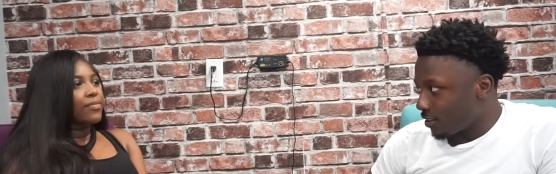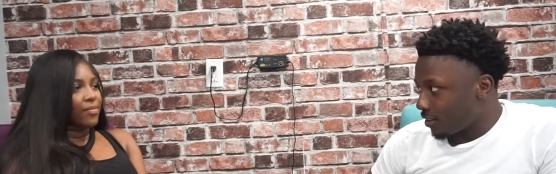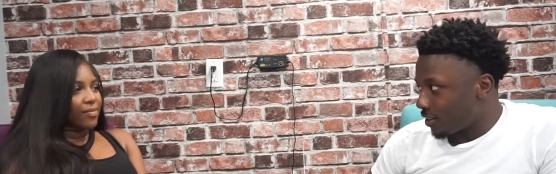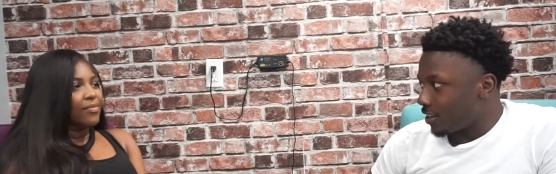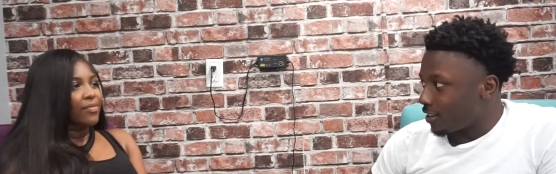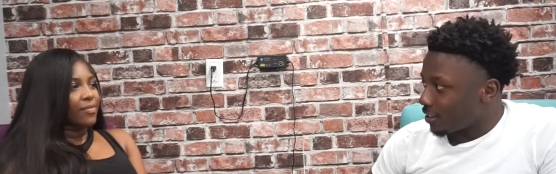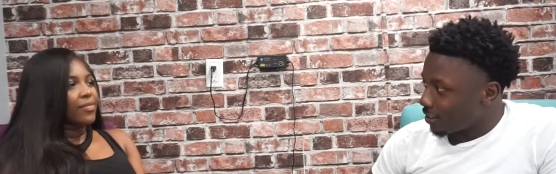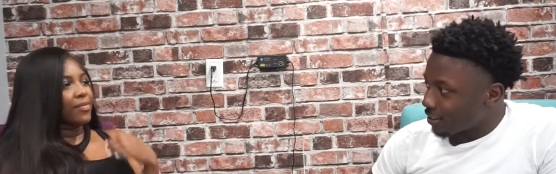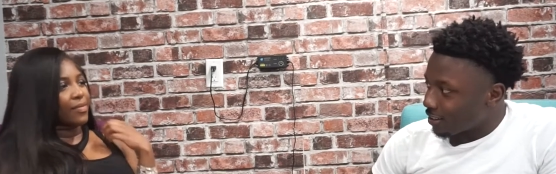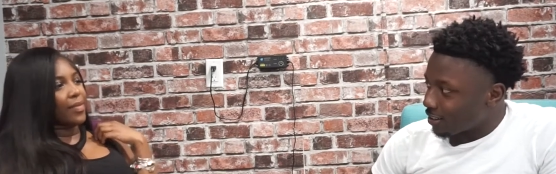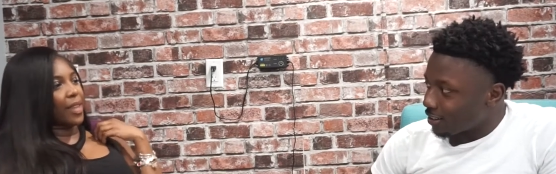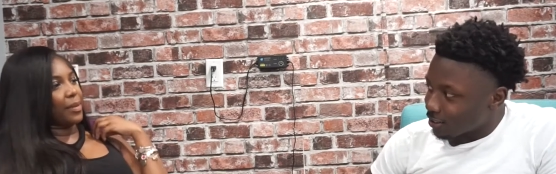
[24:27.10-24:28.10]
Speaker 1: like
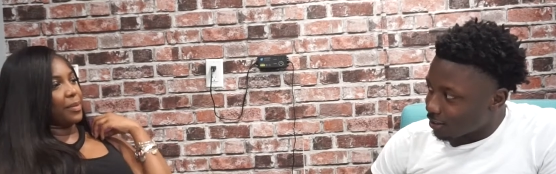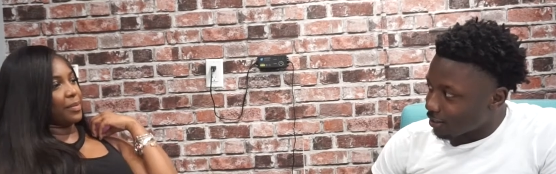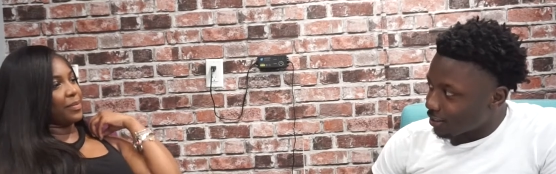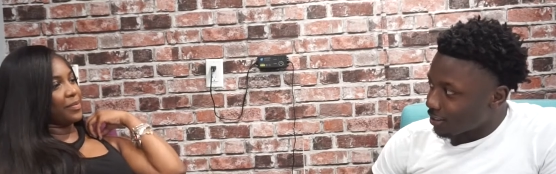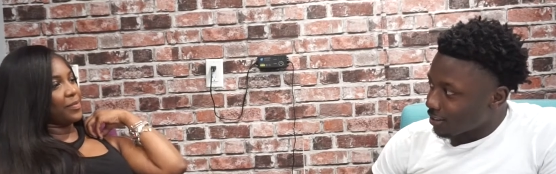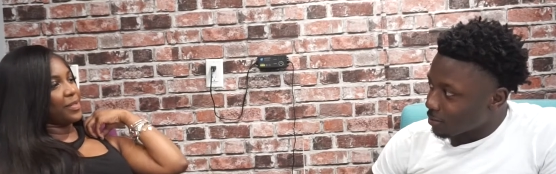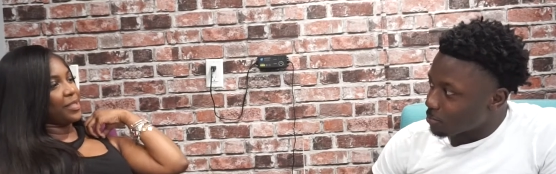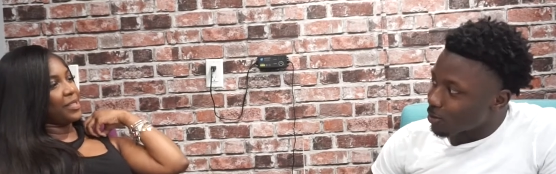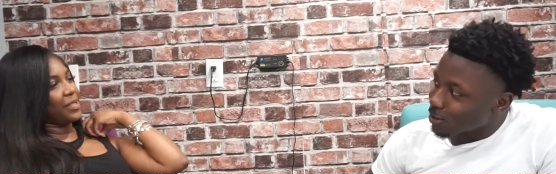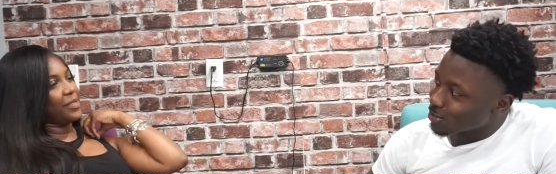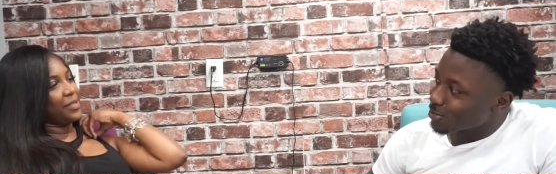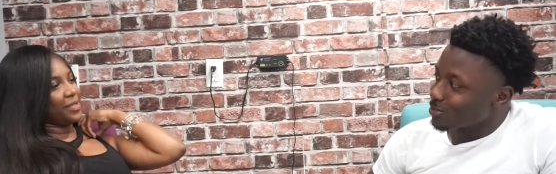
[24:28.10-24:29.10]
like
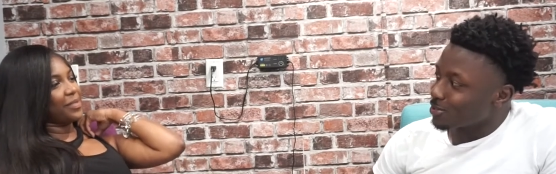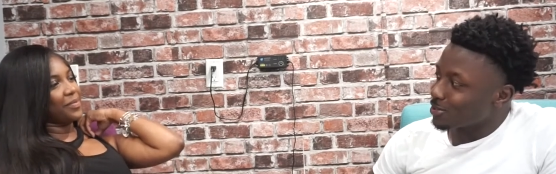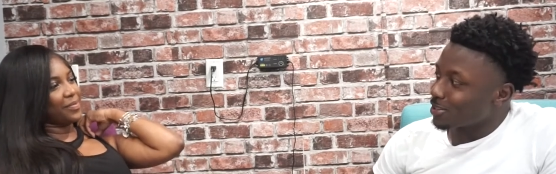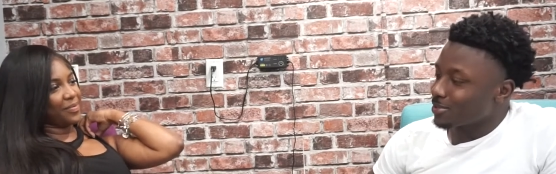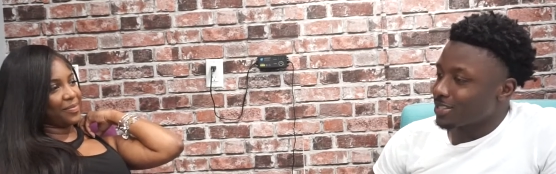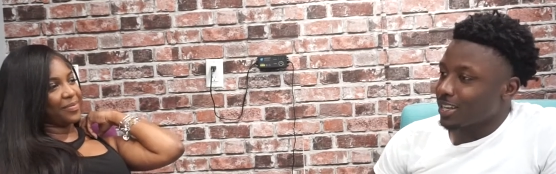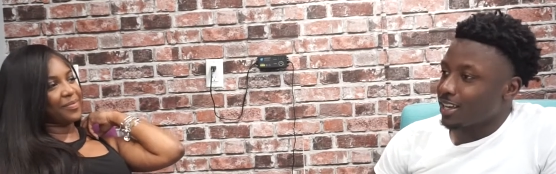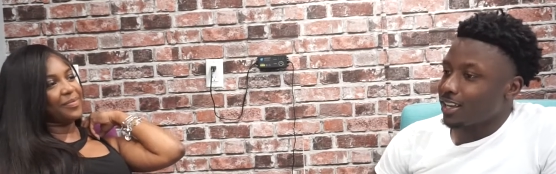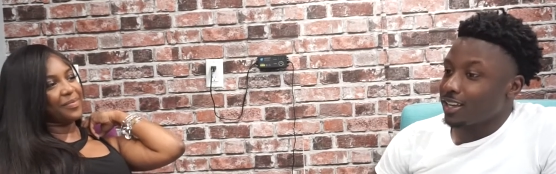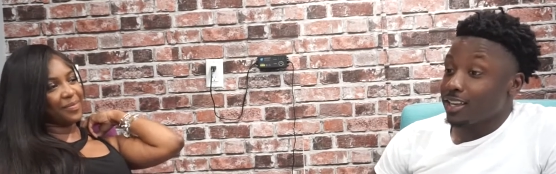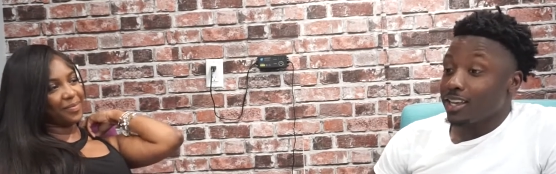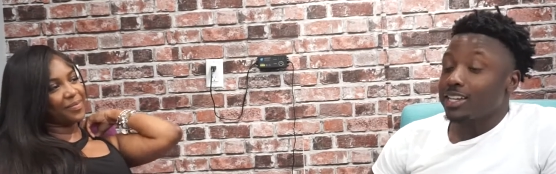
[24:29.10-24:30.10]
Persian, you know what I'm mm-hmm.
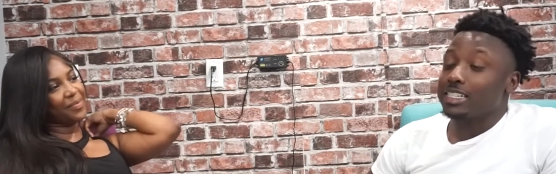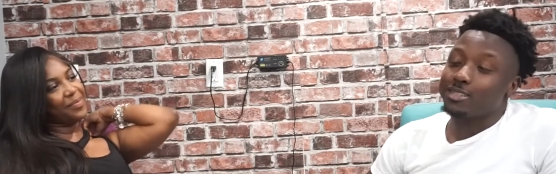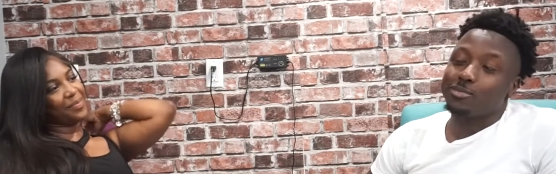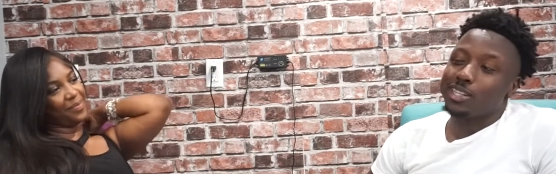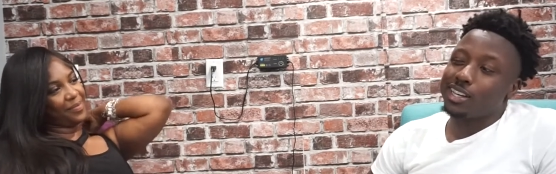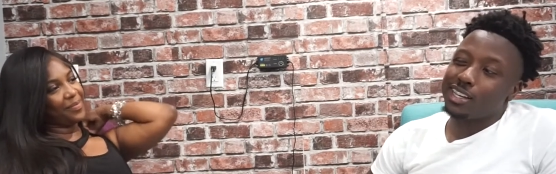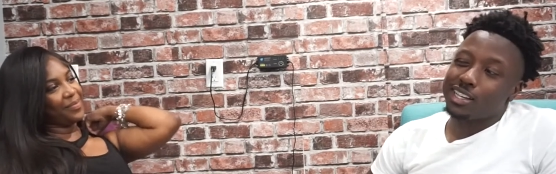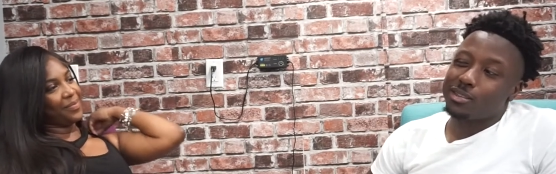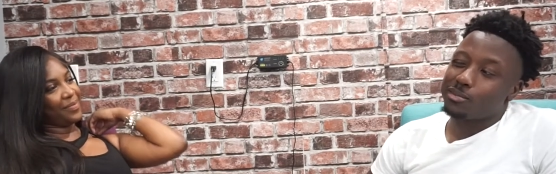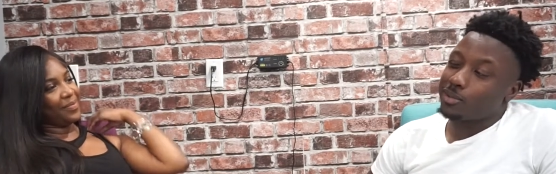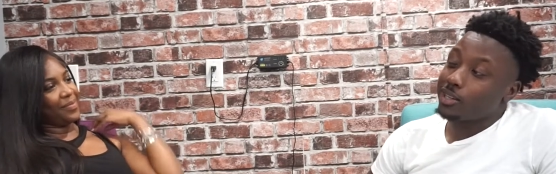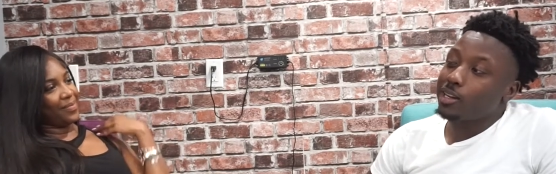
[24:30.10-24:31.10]
saying? Because when I
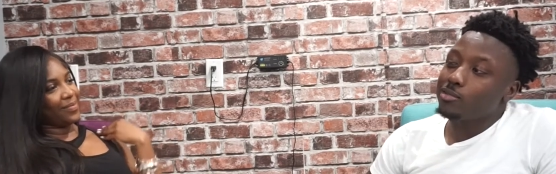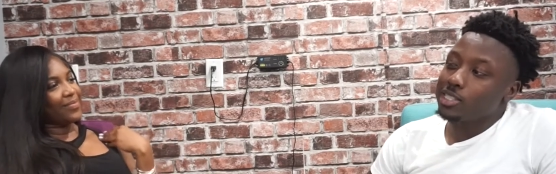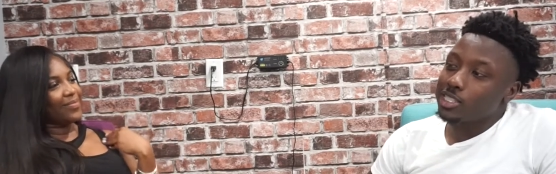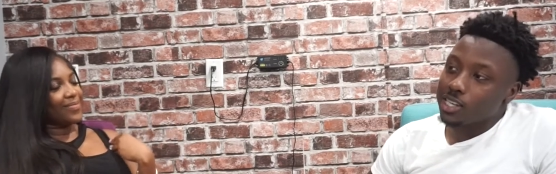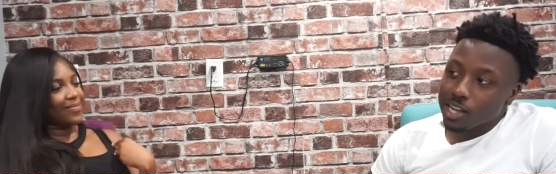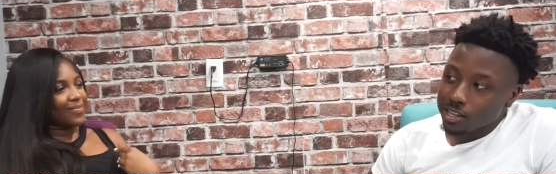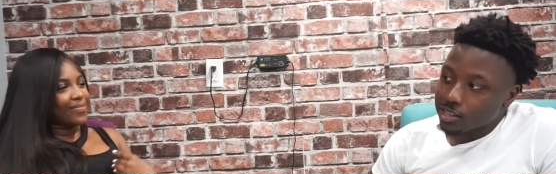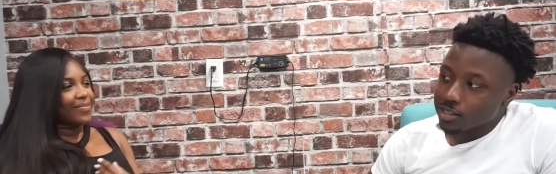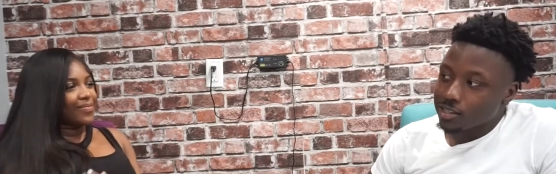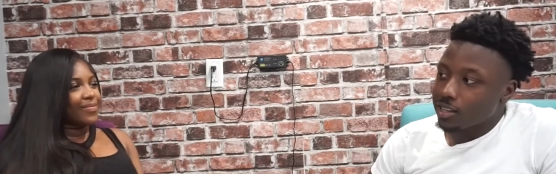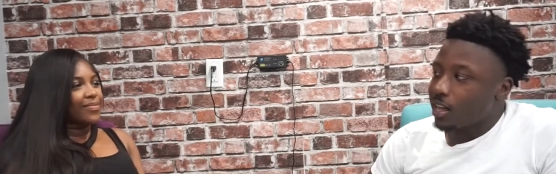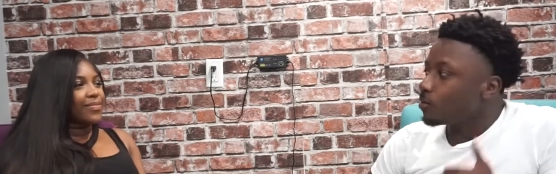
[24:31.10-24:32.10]
when I was younger,
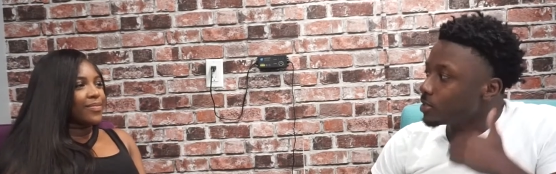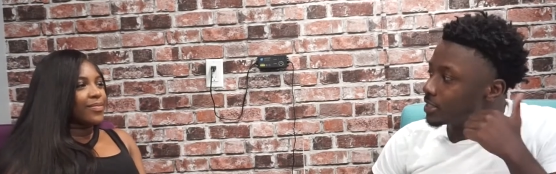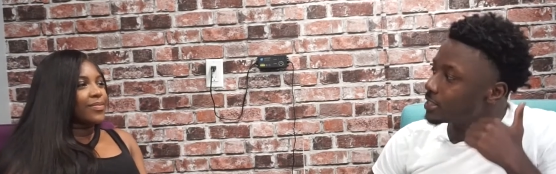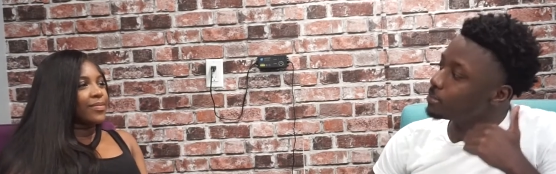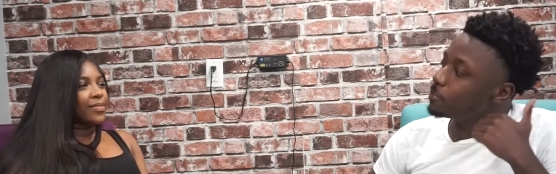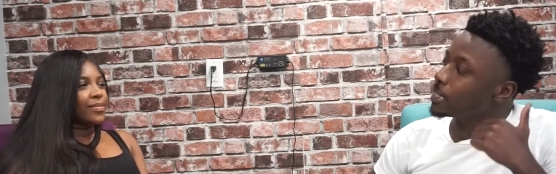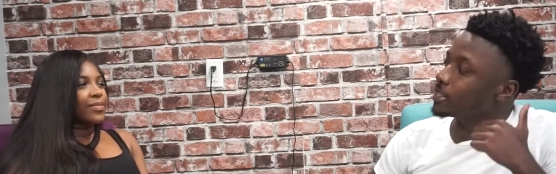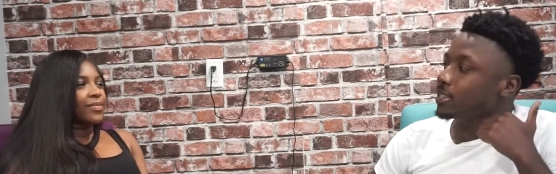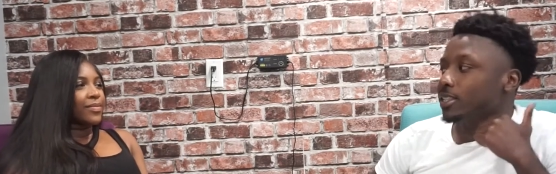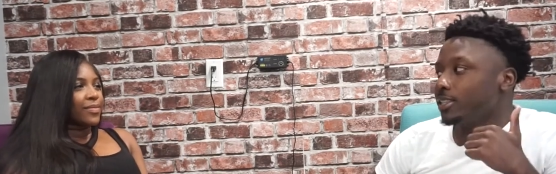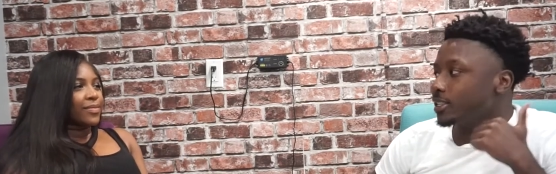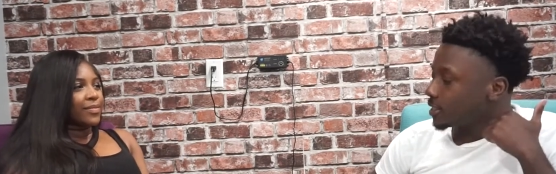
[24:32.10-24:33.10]
I was just
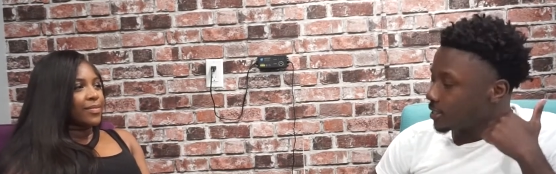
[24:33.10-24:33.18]
basically just,